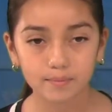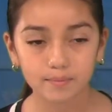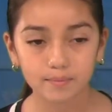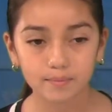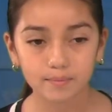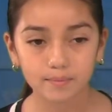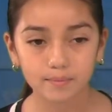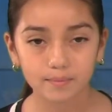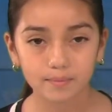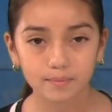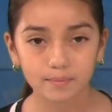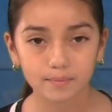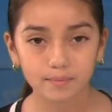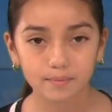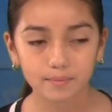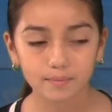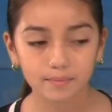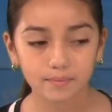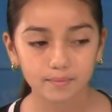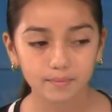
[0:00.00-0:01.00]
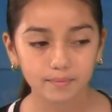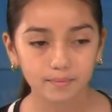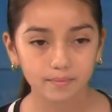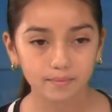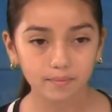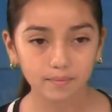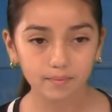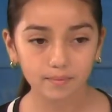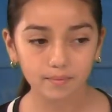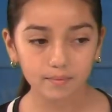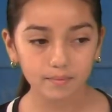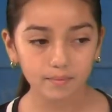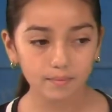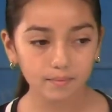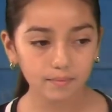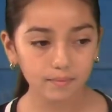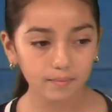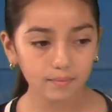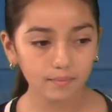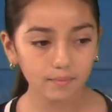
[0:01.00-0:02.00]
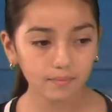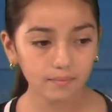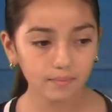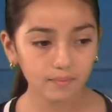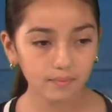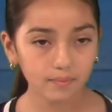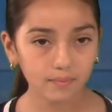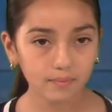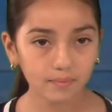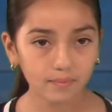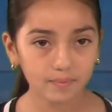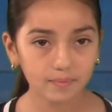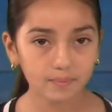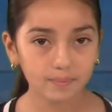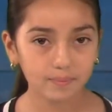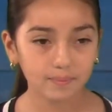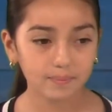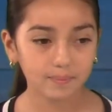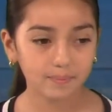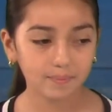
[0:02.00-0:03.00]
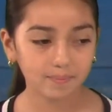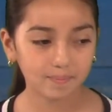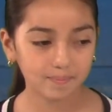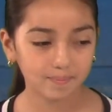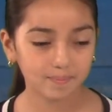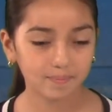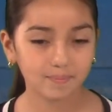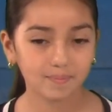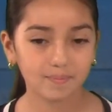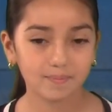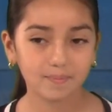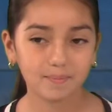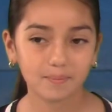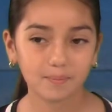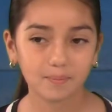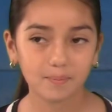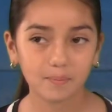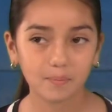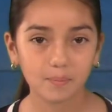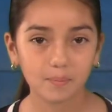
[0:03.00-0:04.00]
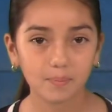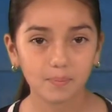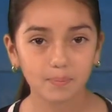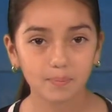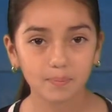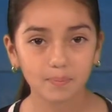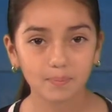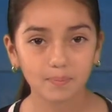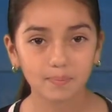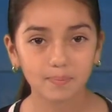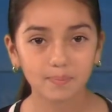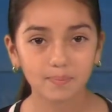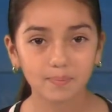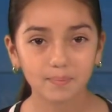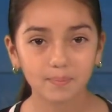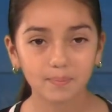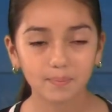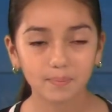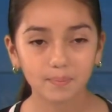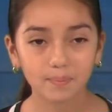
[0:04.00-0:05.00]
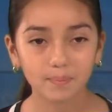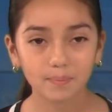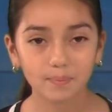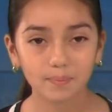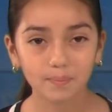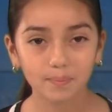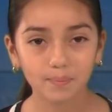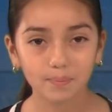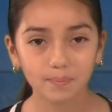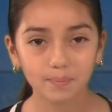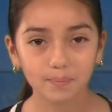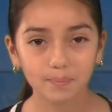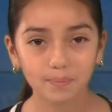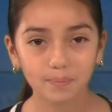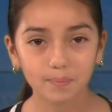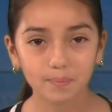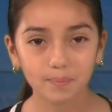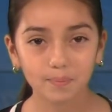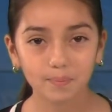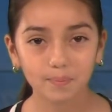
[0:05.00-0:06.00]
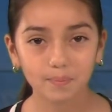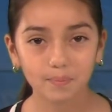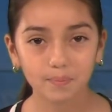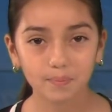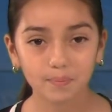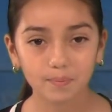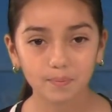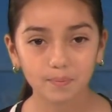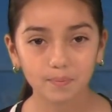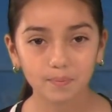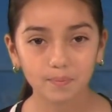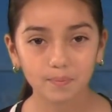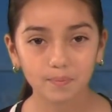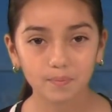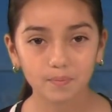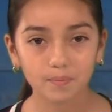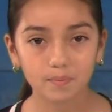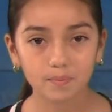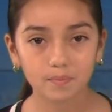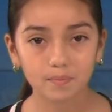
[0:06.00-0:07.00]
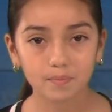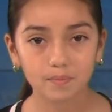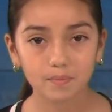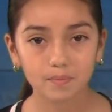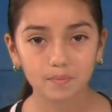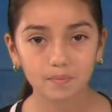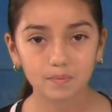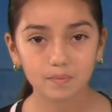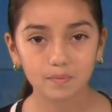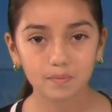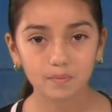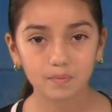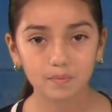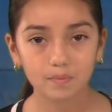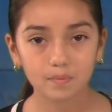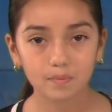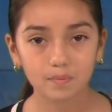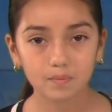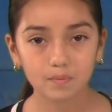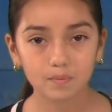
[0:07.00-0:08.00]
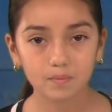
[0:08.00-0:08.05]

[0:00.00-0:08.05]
This person isn't speaking.